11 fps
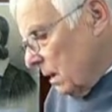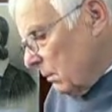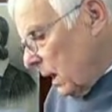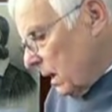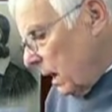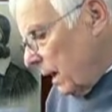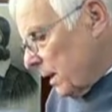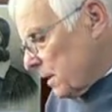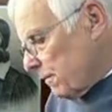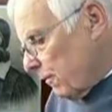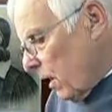My
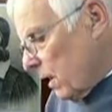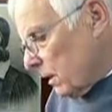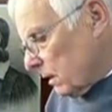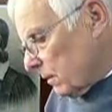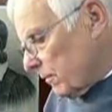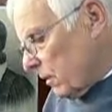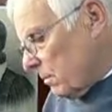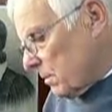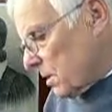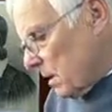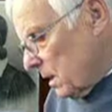eyes fail
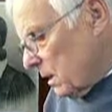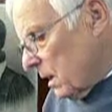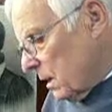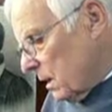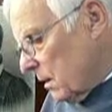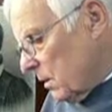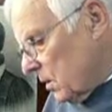from seeking